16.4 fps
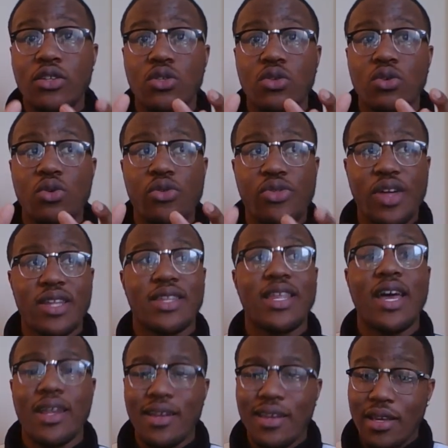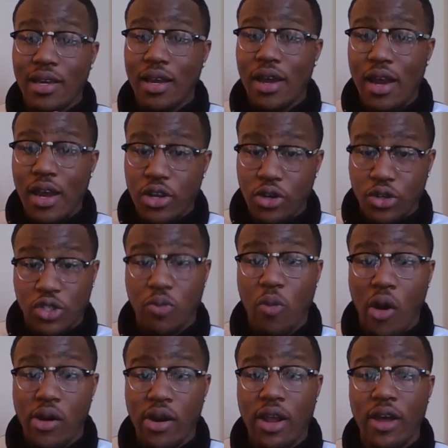to think that you're
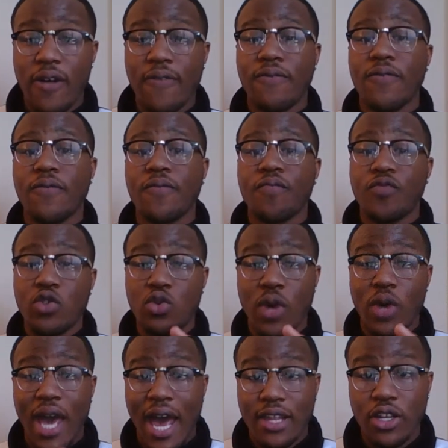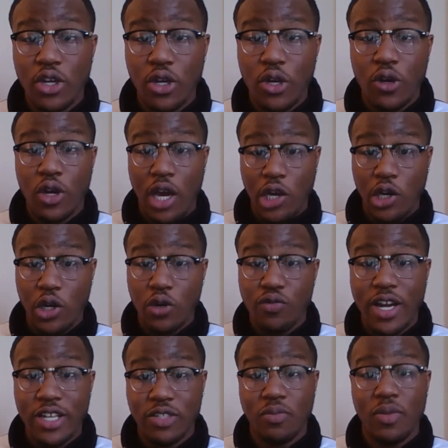smart enough, you had a
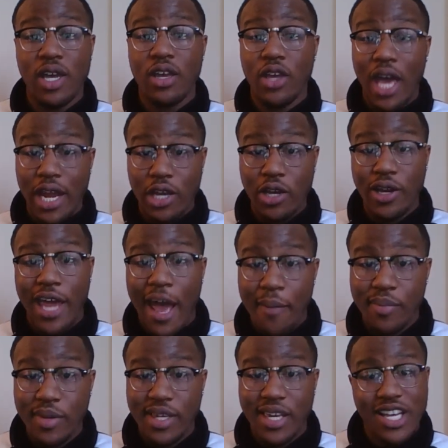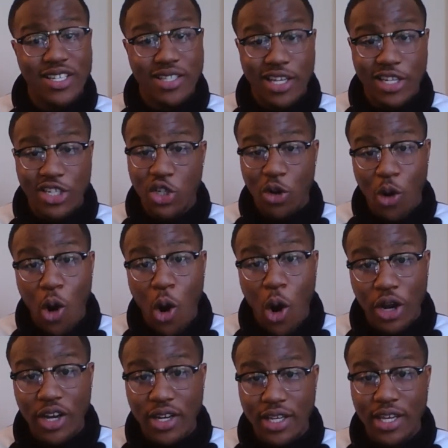good resume, you had a good application, that you
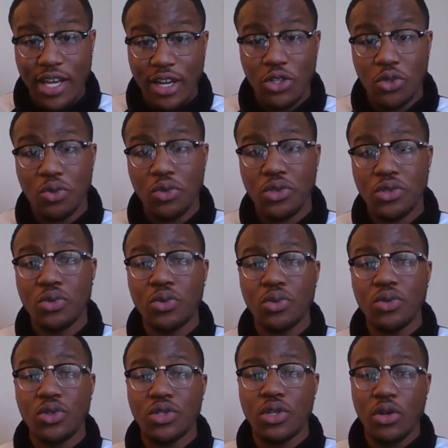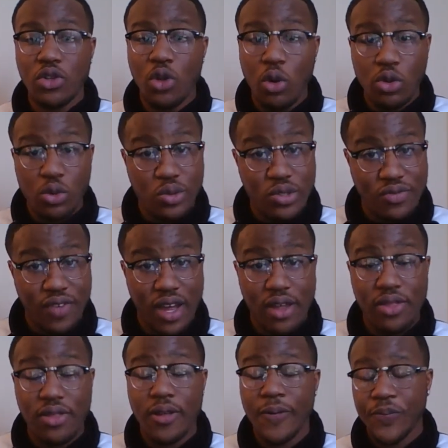are going to get into a school. So don't lose
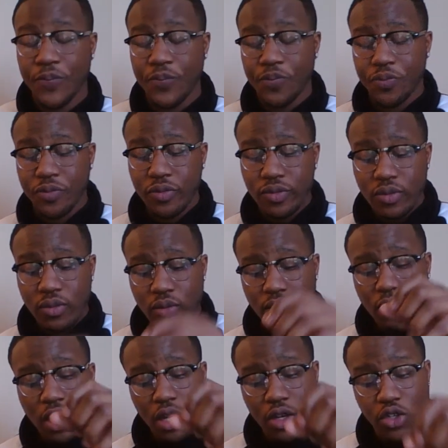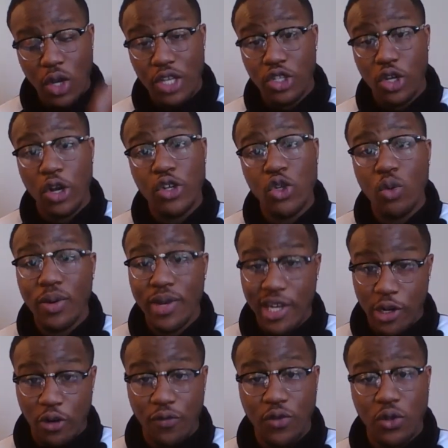faith. So I started
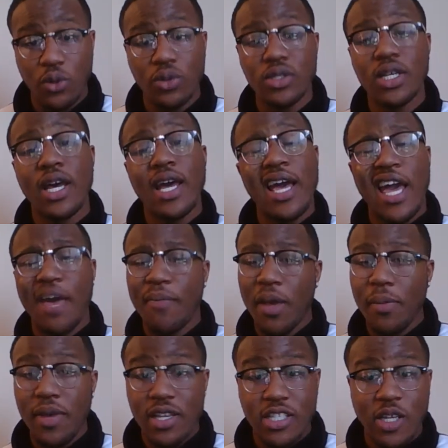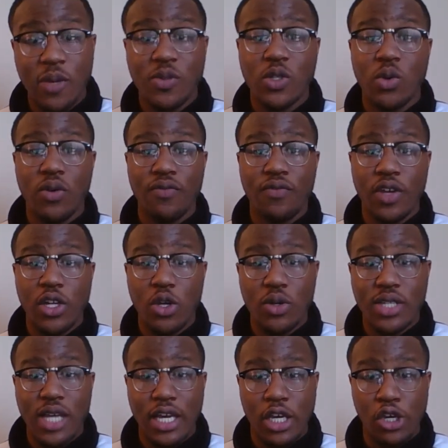doing interviews, and maybe in subsequent
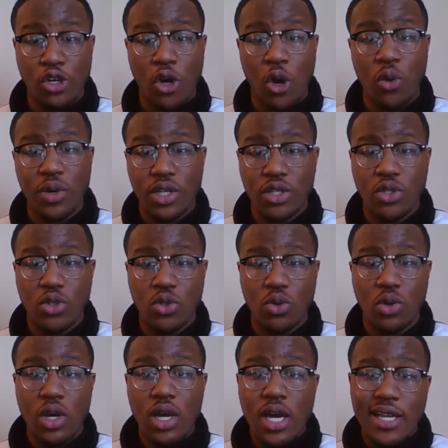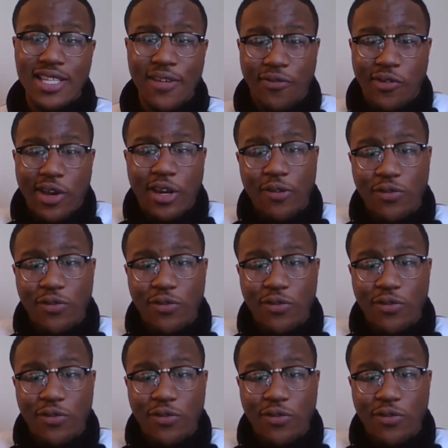videos I can go into different